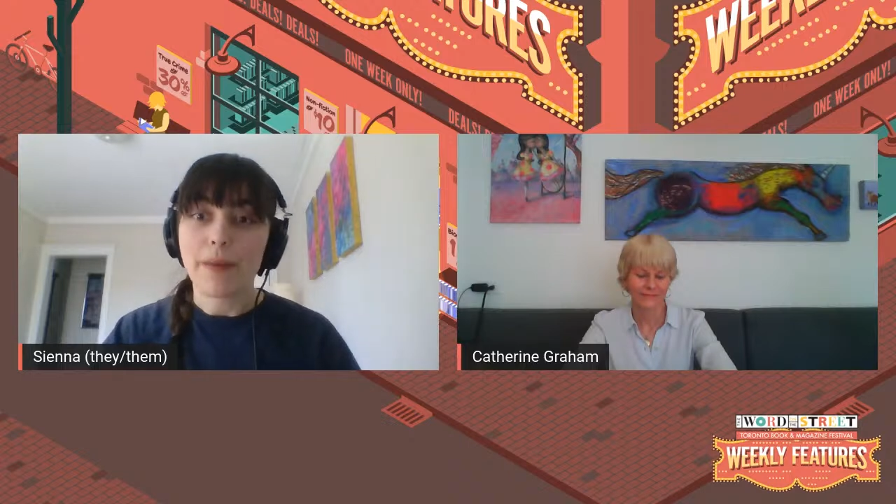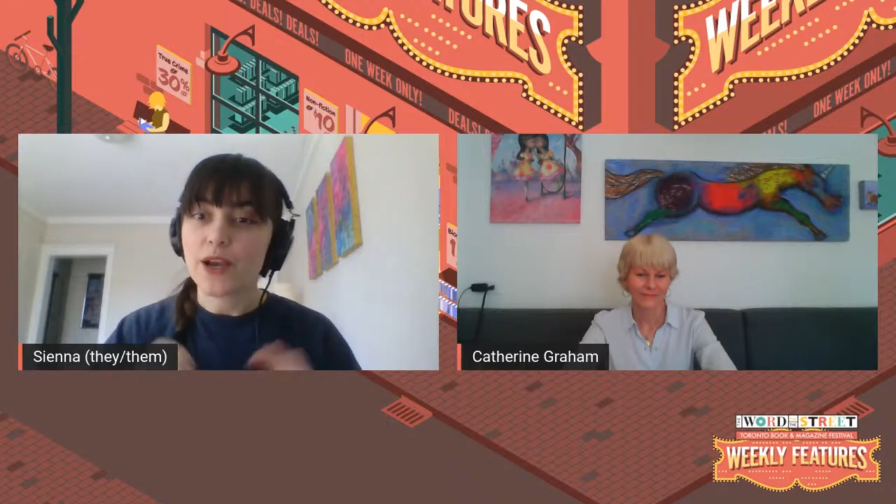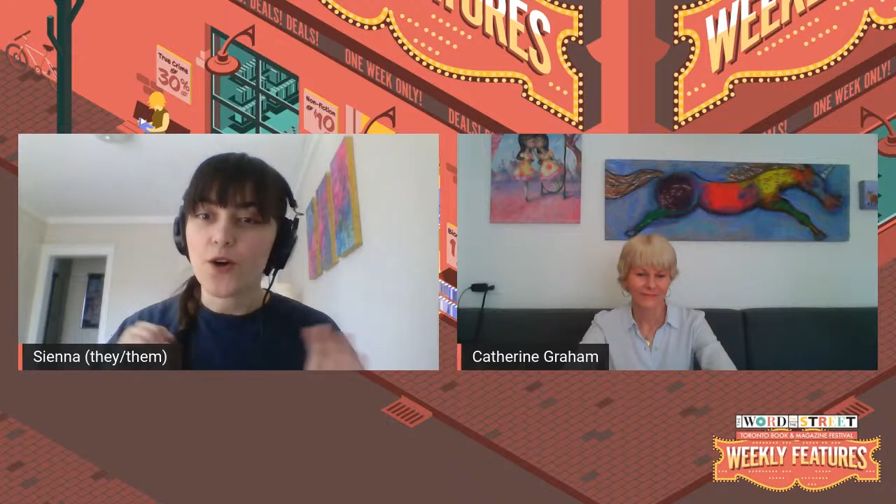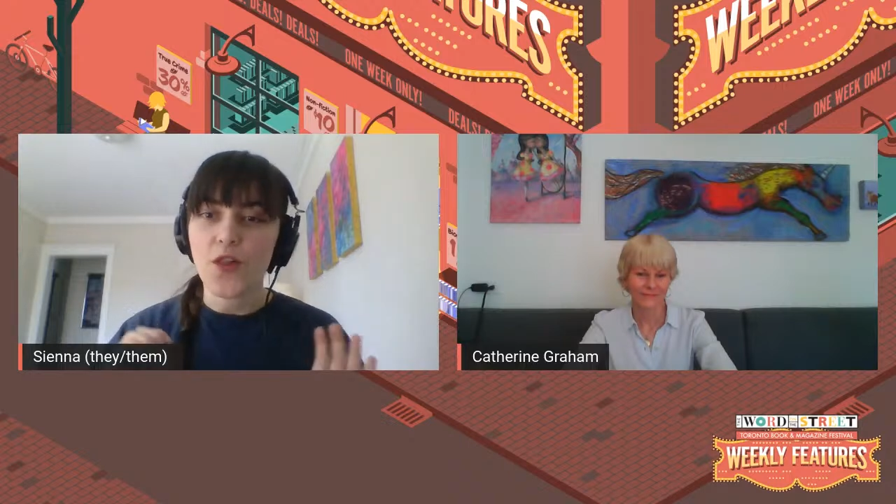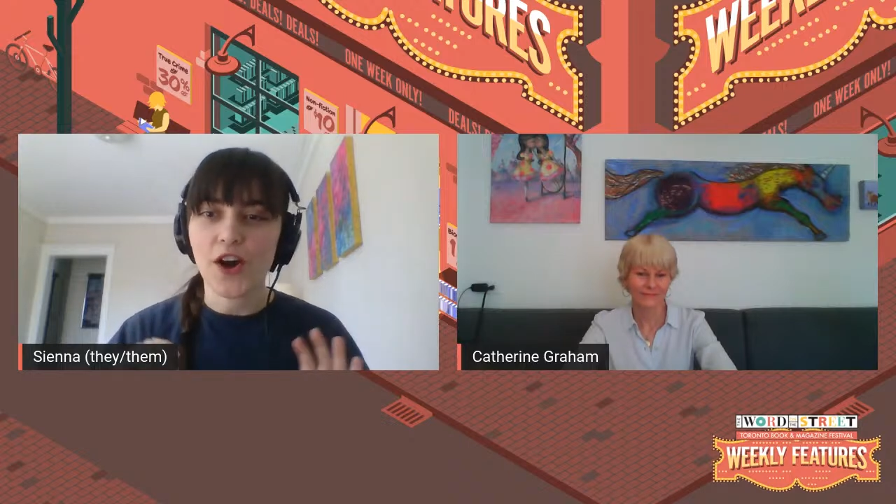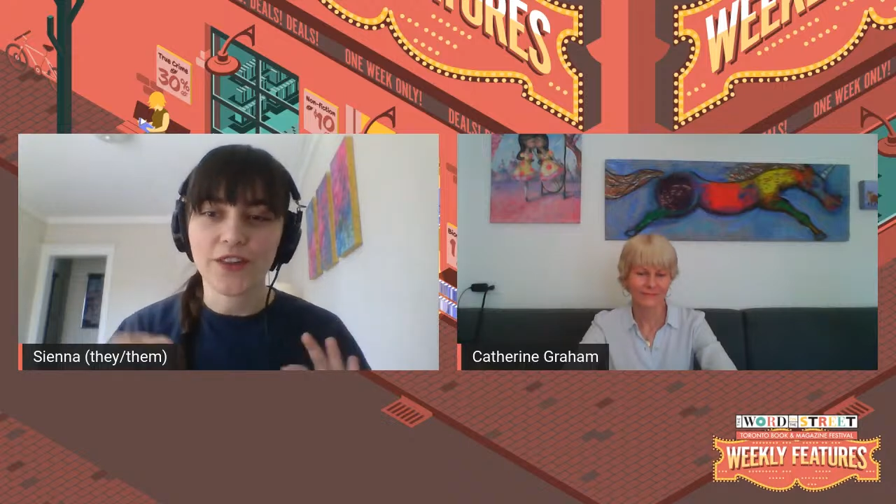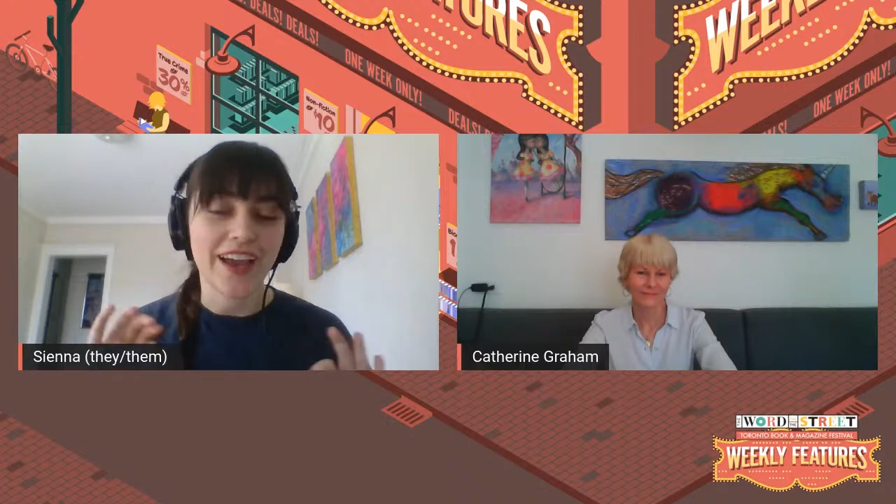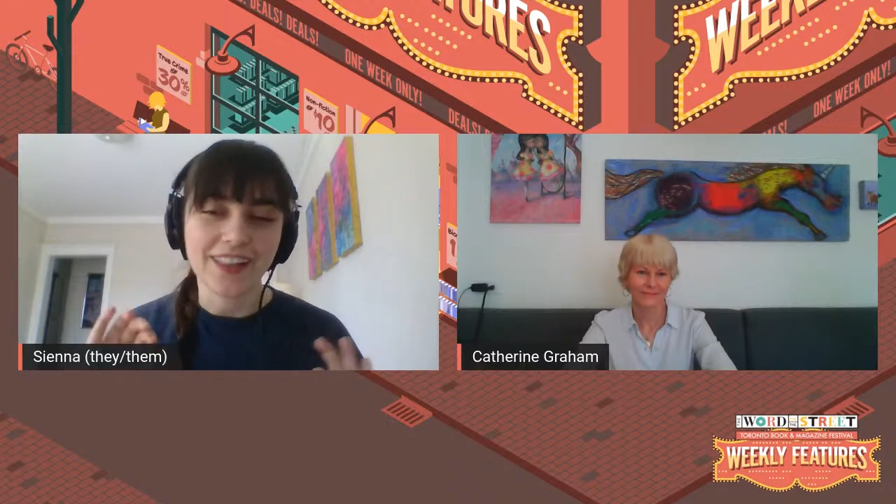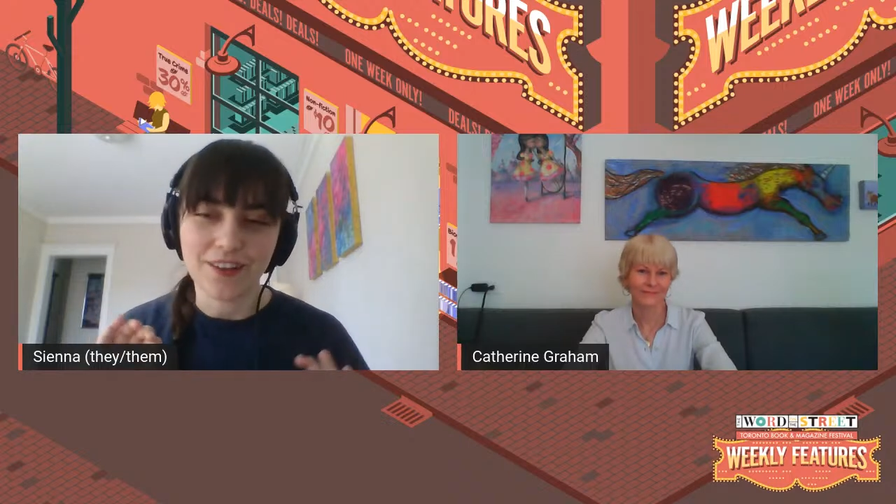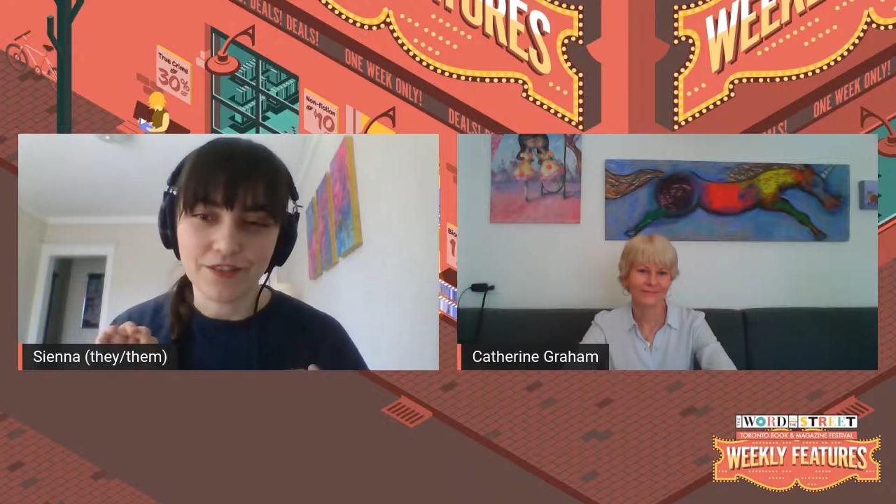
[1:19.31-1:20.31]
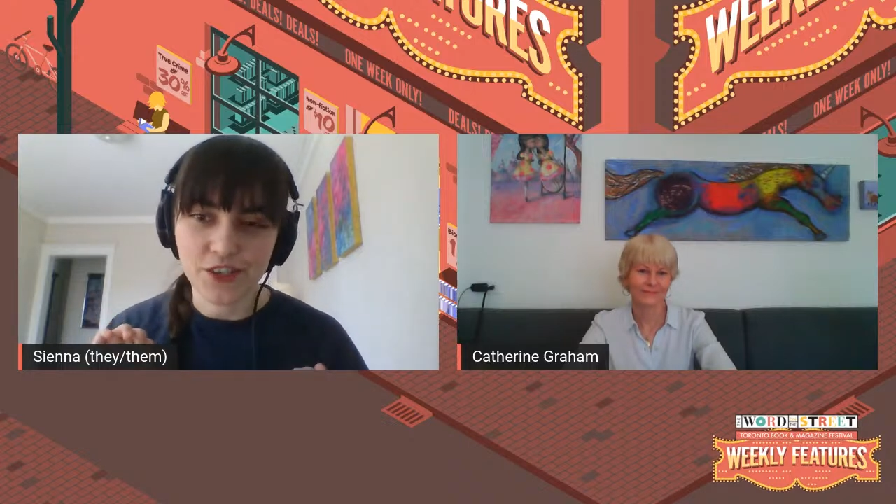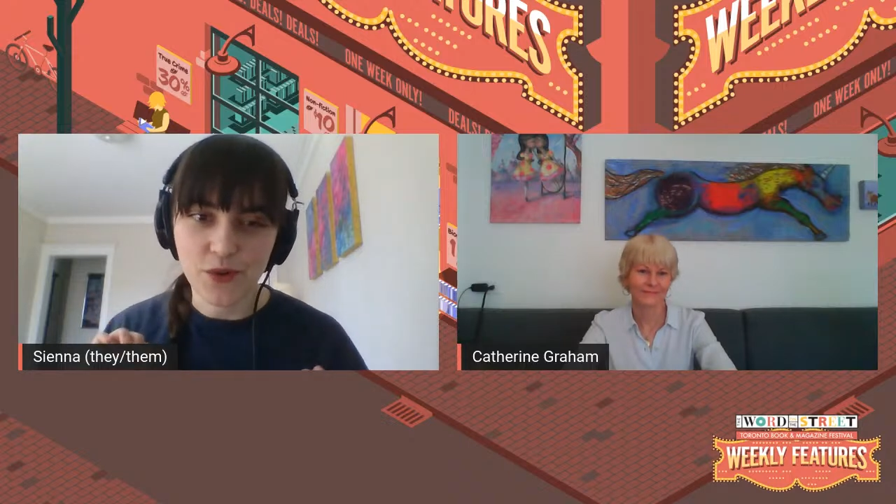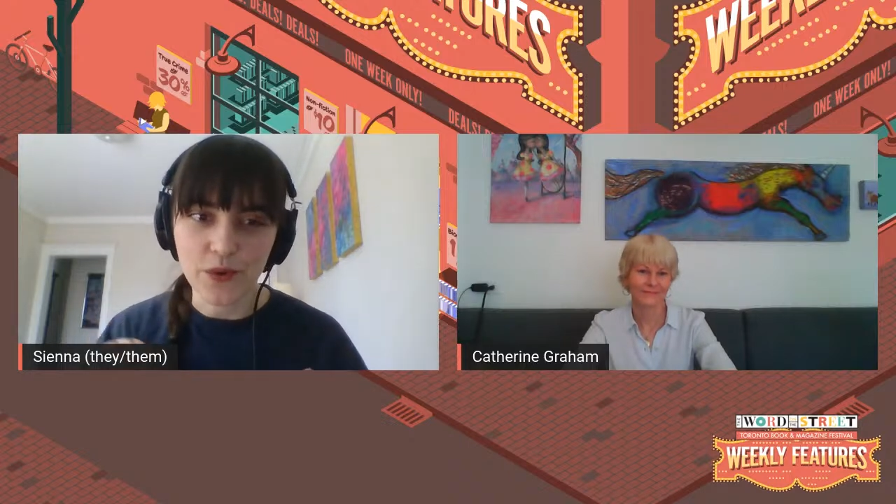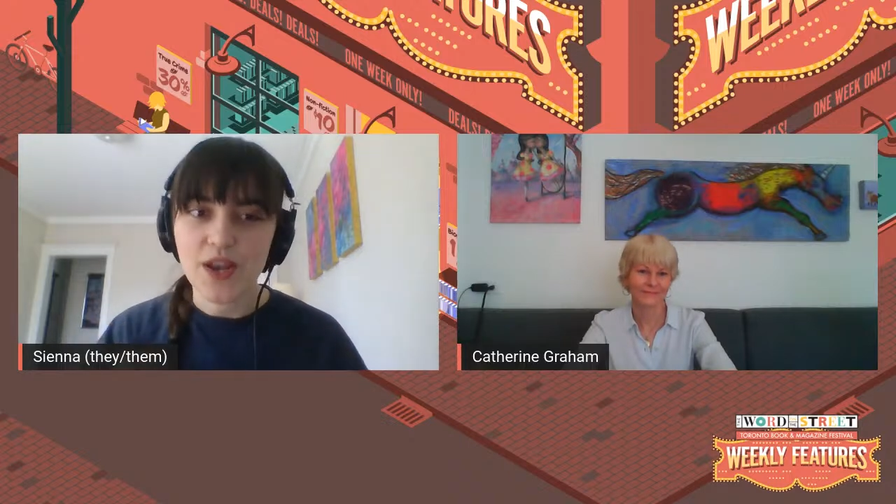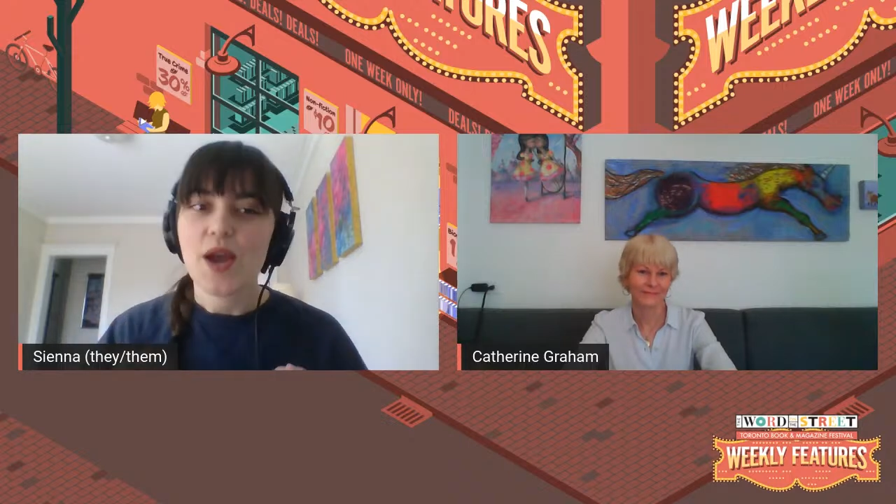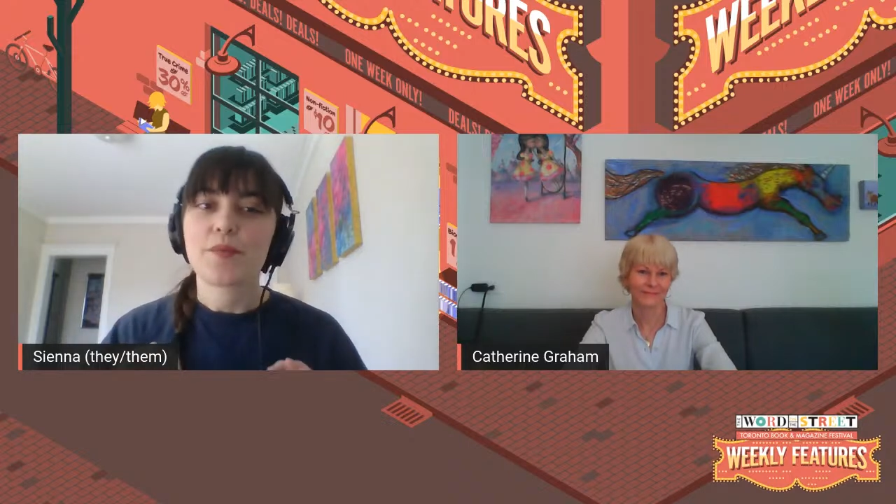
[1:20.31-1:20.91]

Michael Longley, I love this quote,